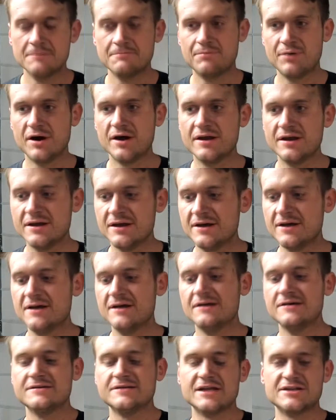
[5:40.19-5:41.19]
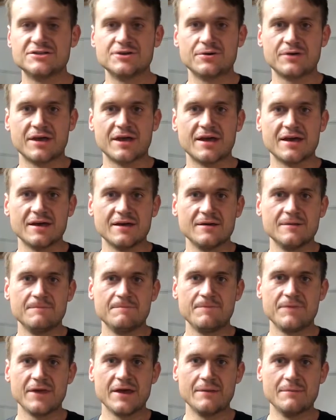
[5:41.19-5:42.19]
But that's okay.
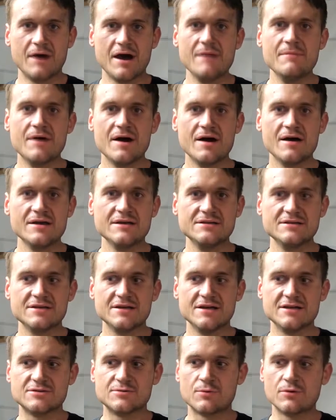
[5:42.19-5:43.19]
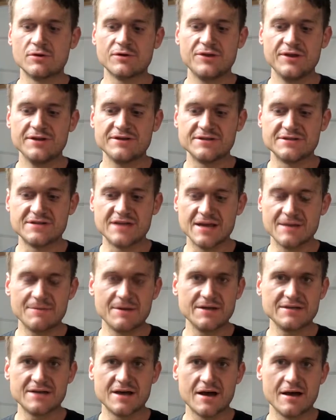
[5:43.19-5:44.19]
In my mind, it's worth it to take
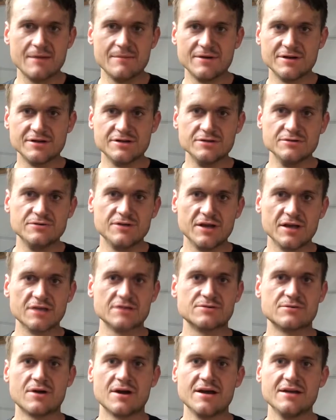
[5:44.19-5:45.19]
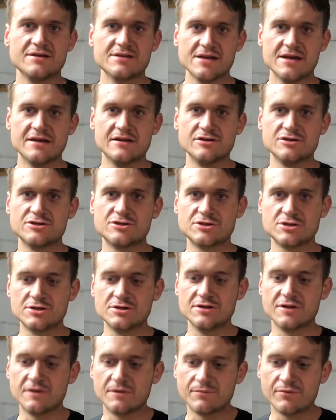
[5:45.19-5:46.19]
my time and to do things right and
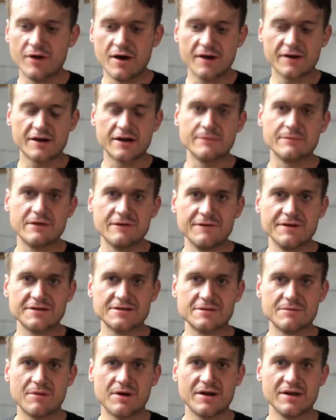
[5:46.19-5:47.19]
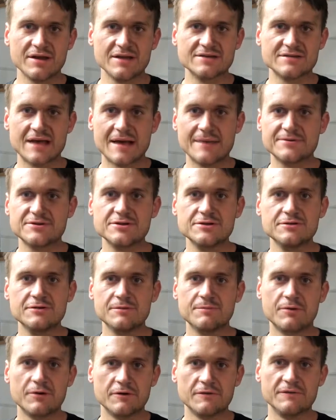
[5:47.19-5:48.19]
ensure that the product I'm giving somebody is absolutely
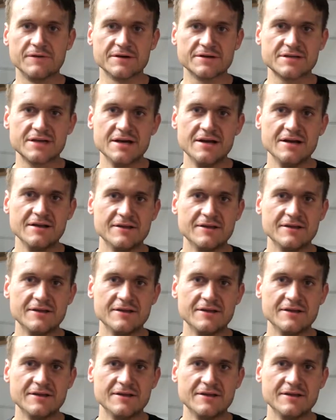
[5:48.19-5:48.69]
perfect.